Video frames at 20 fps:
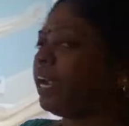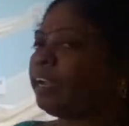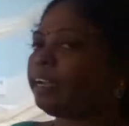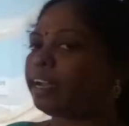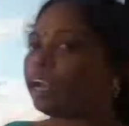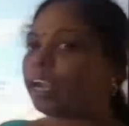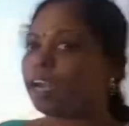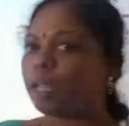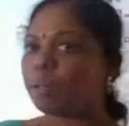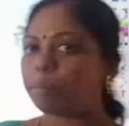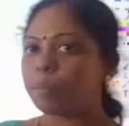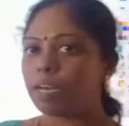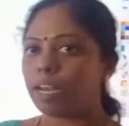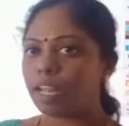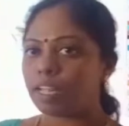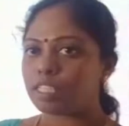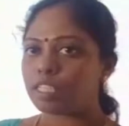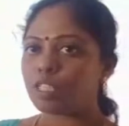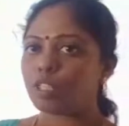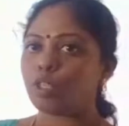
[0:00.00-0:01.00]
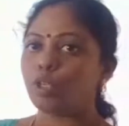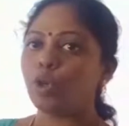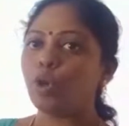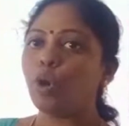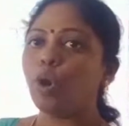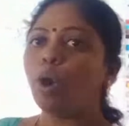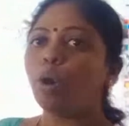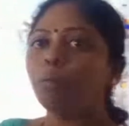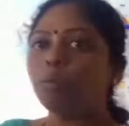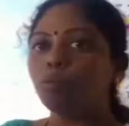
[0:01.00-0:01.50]
It enables us
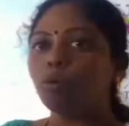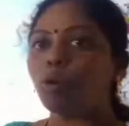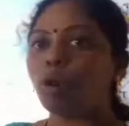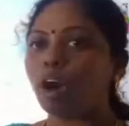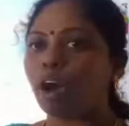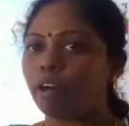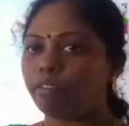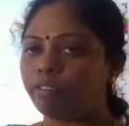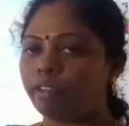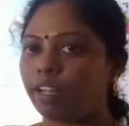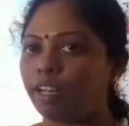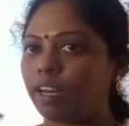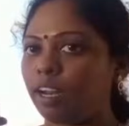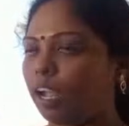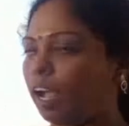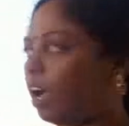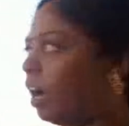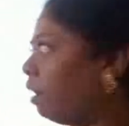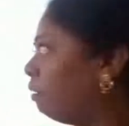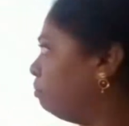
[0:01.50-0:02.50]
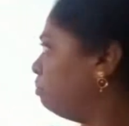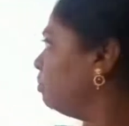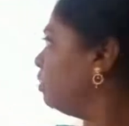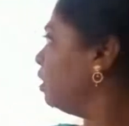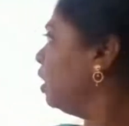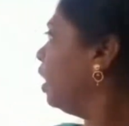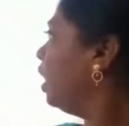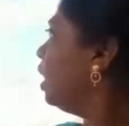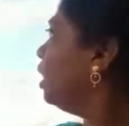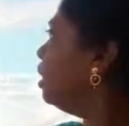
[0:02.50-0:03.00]
to move our
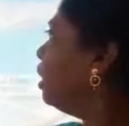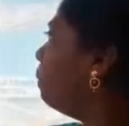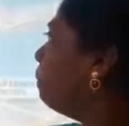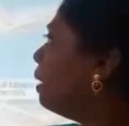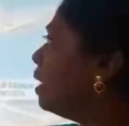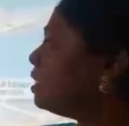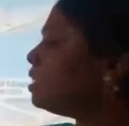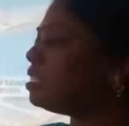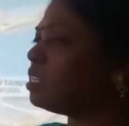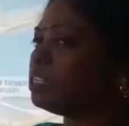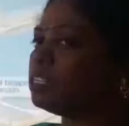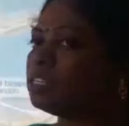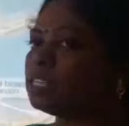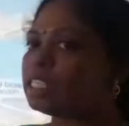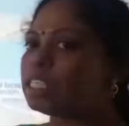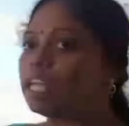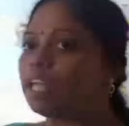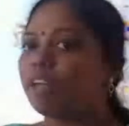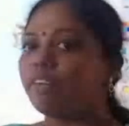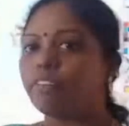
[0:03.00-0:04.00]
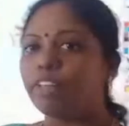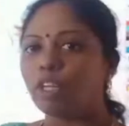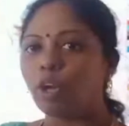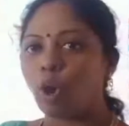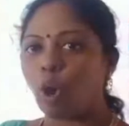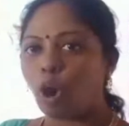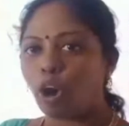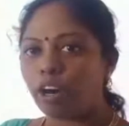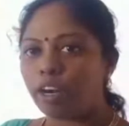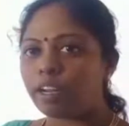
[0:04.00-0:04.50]
arm. The muscles will
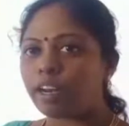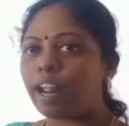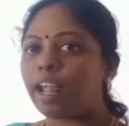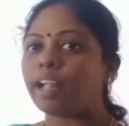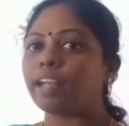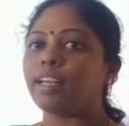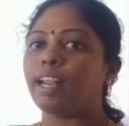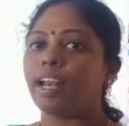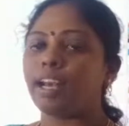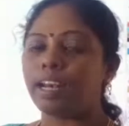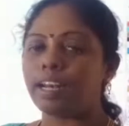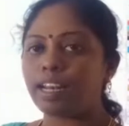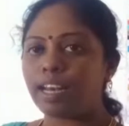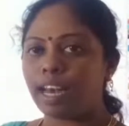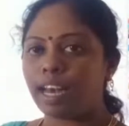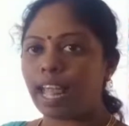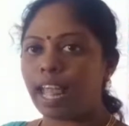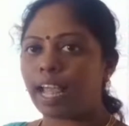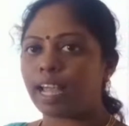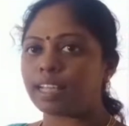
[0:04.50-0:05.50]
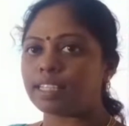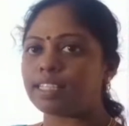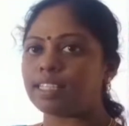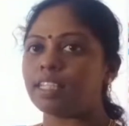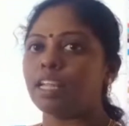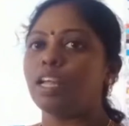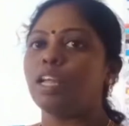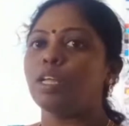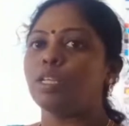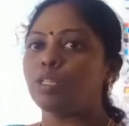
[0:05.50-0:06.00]
contract and
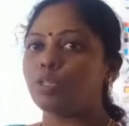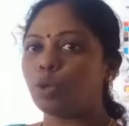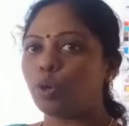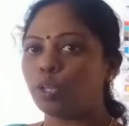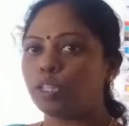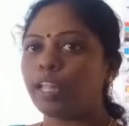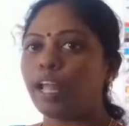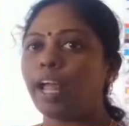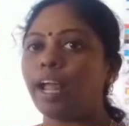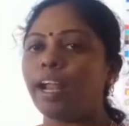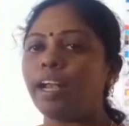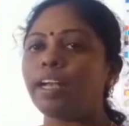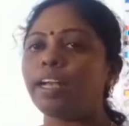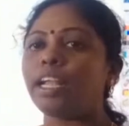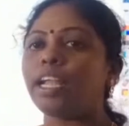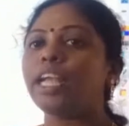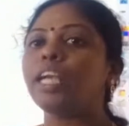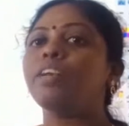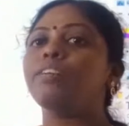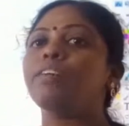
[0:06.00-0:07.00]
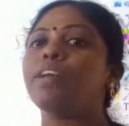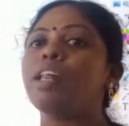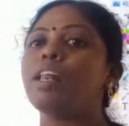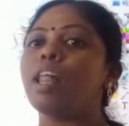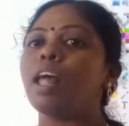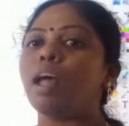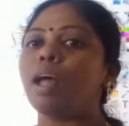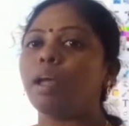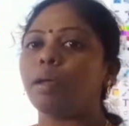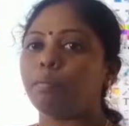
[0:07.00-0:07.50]
relax so that it
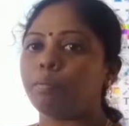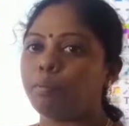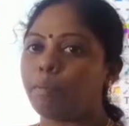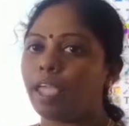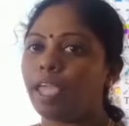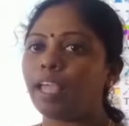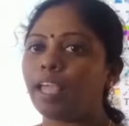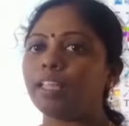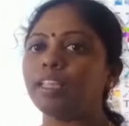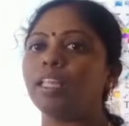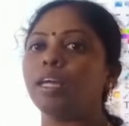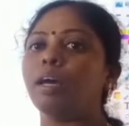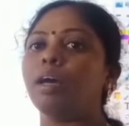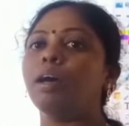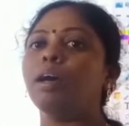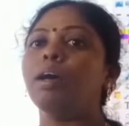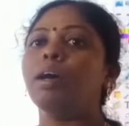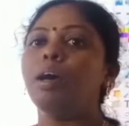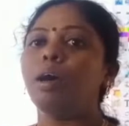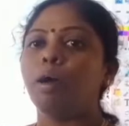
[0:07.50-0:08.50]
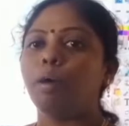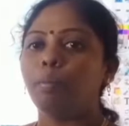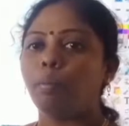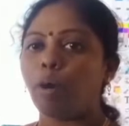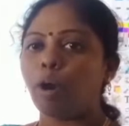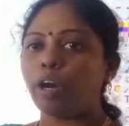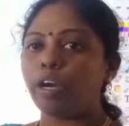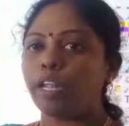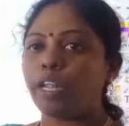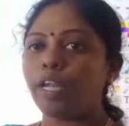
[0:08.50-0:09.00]
will make the
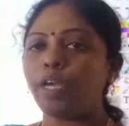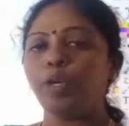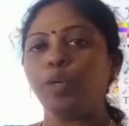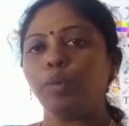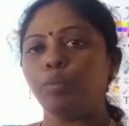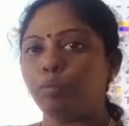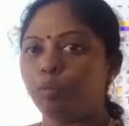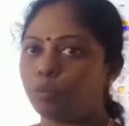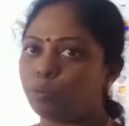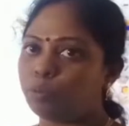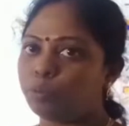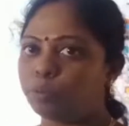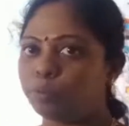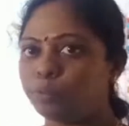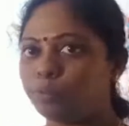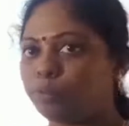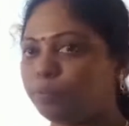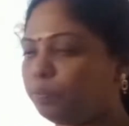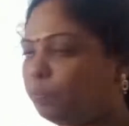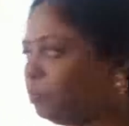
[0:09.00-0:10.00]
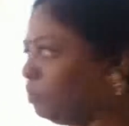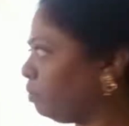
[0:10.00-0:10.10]
body to move.